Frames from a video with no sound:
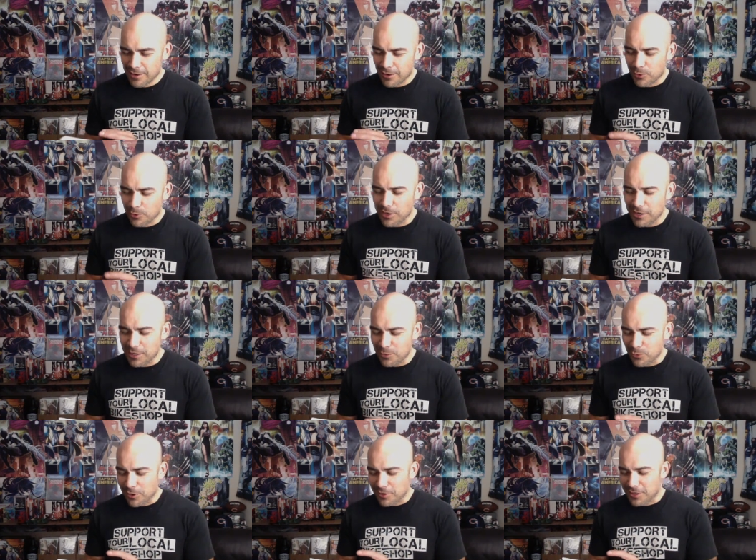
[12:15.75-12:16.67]
We need
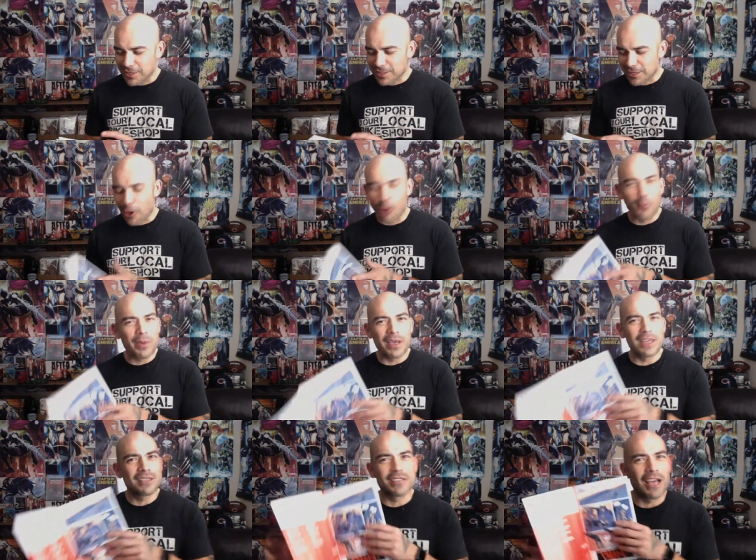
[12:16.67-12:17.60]
one of these
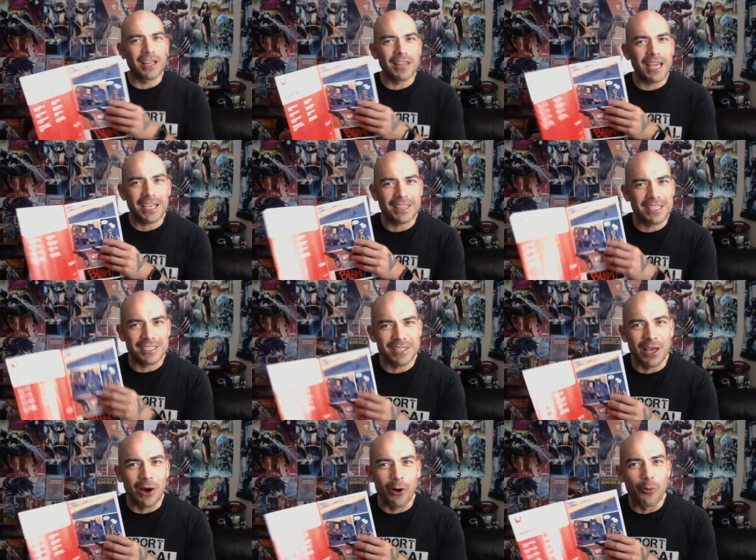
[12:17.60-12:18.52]
lawmans, not like this
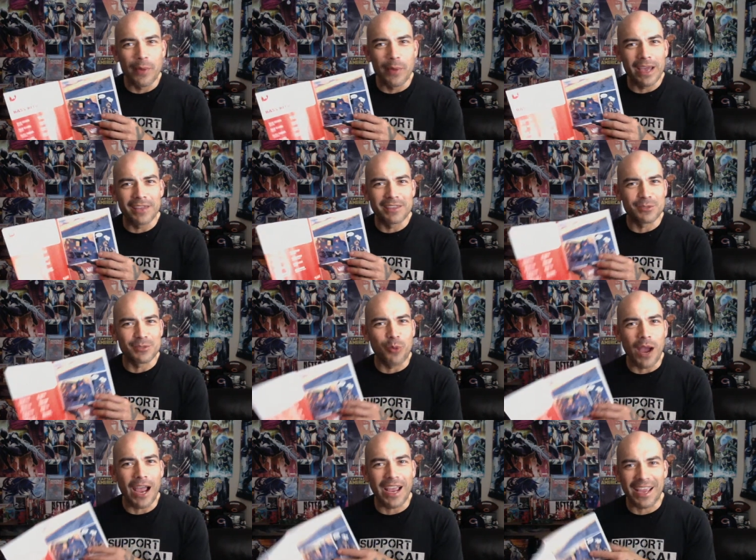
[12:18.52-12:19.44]
lawman, this
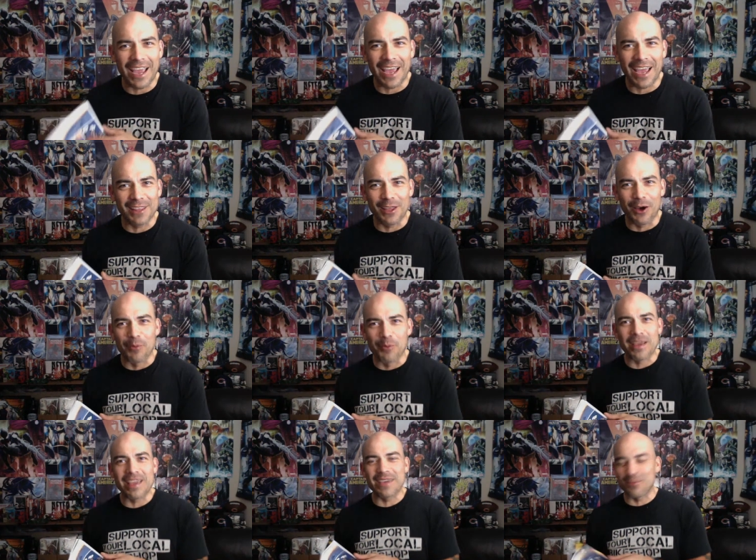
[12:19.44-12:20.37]
white guy
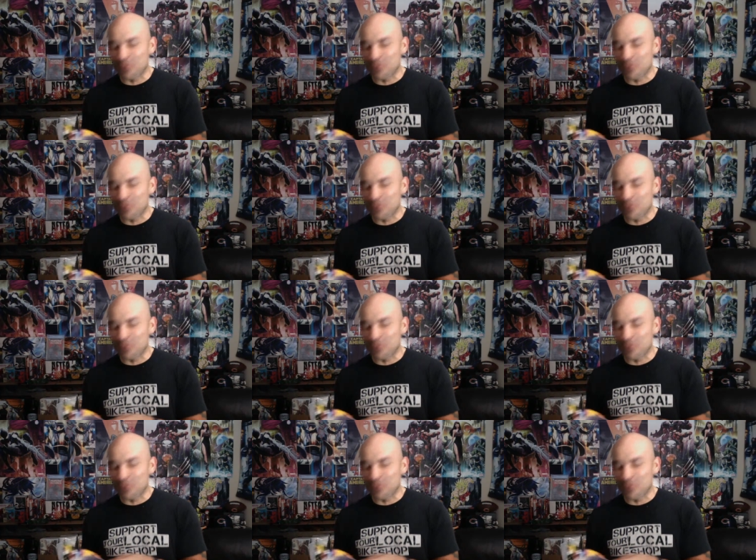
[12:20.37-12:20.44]
lawman.